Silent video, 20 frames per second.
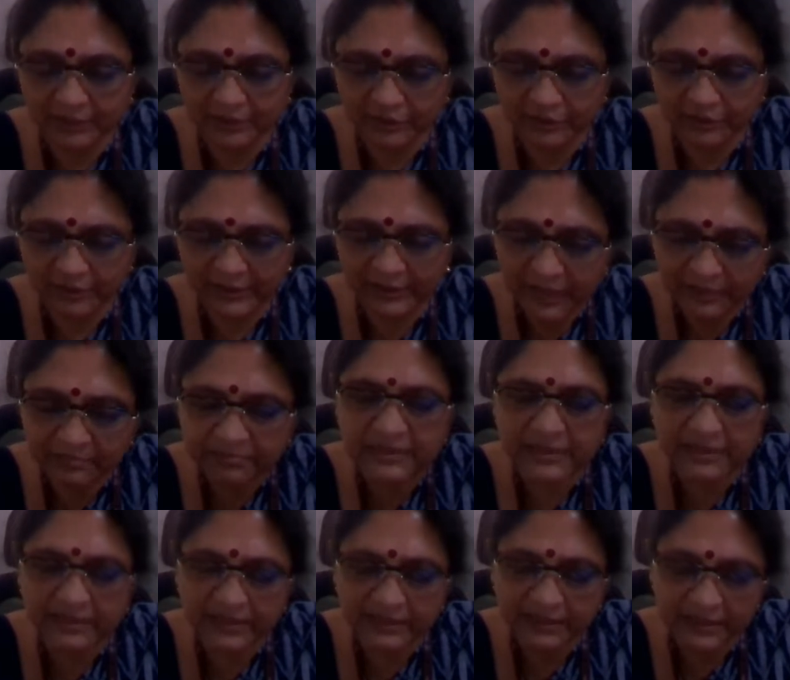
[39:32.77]
you know kept
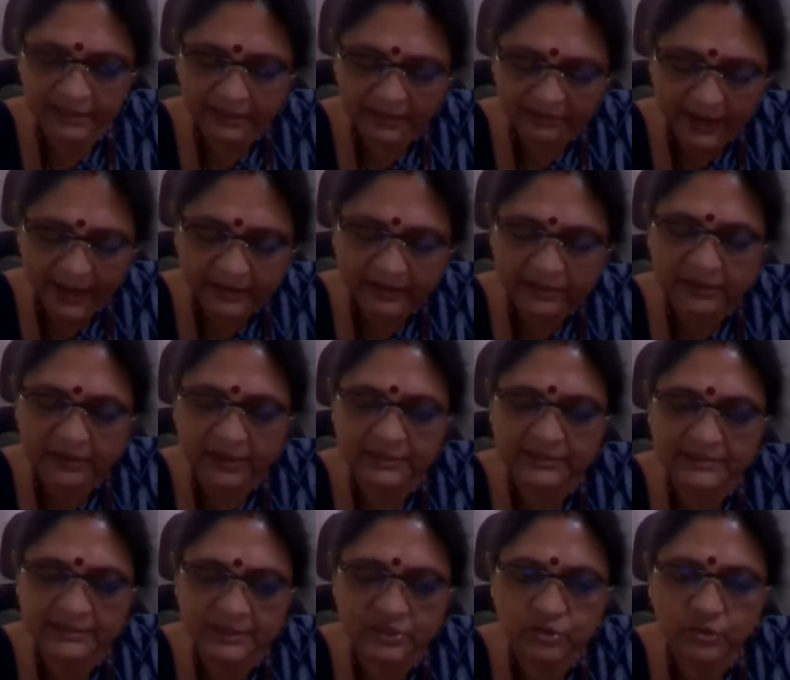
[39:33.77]
in in a manner
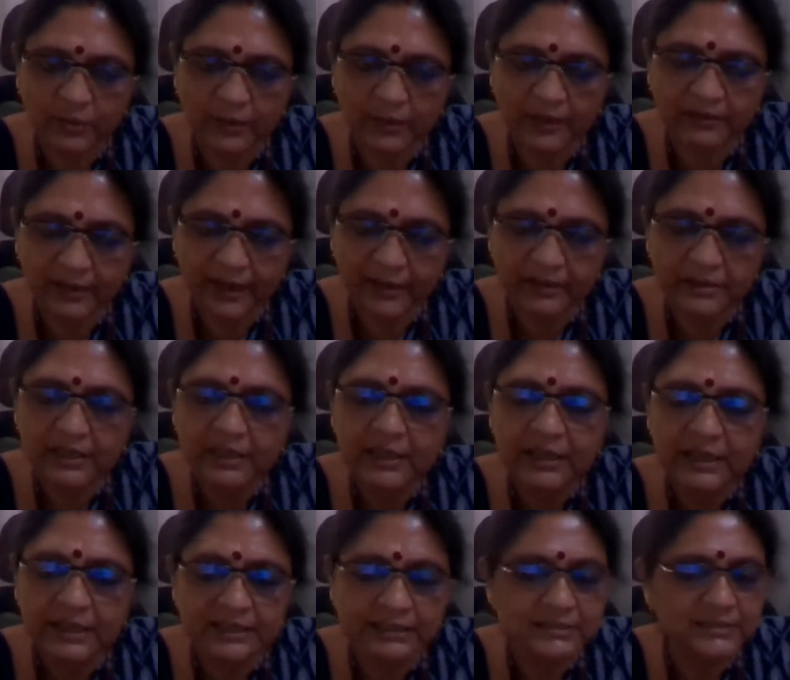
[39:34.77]
in such a way that
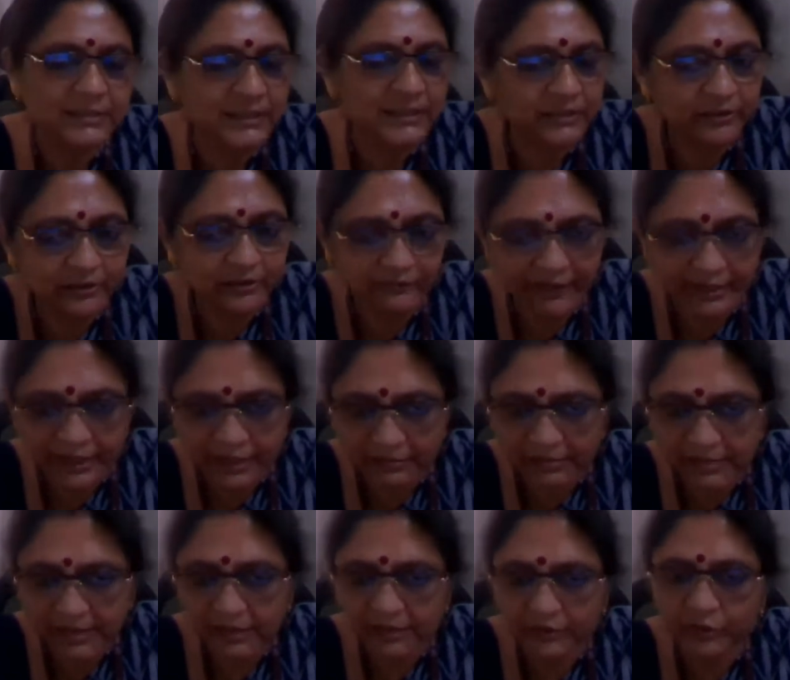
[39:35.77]
it is neither
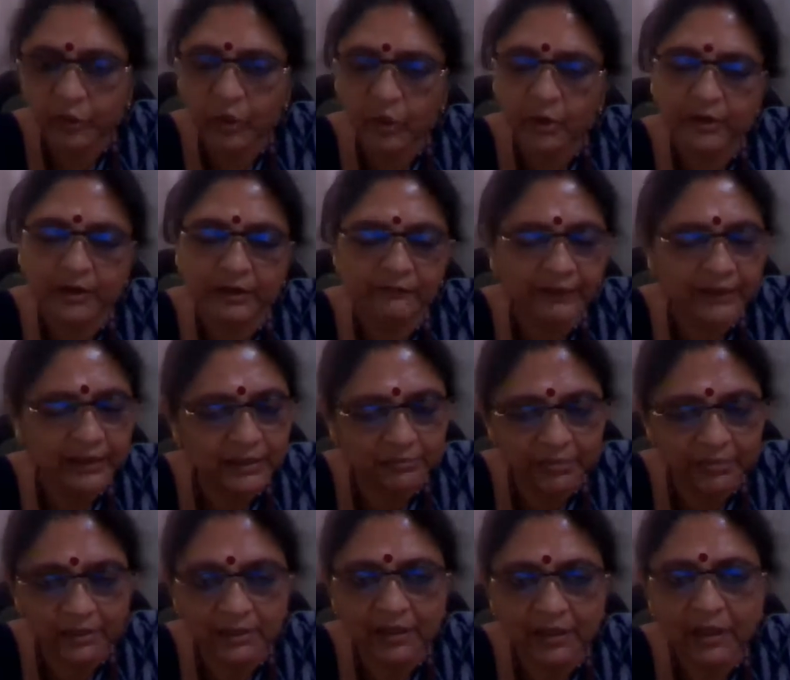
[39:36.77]
available nor
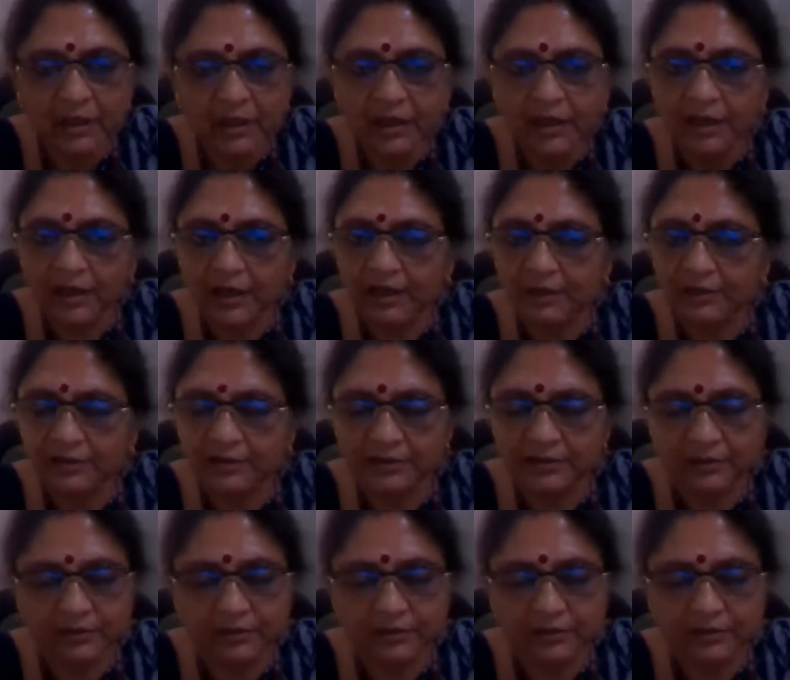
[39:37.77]
available uh,